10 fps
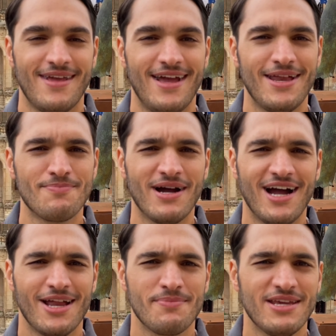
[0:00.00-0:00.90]
And
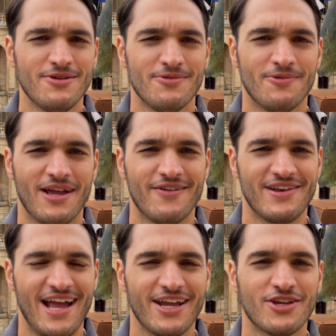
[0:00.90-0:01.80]
behind me, we
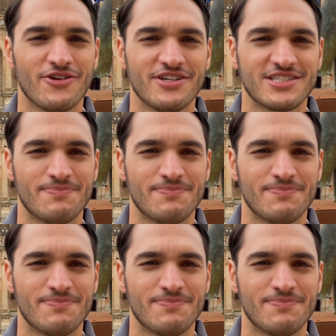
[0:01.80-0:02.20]
have an accurate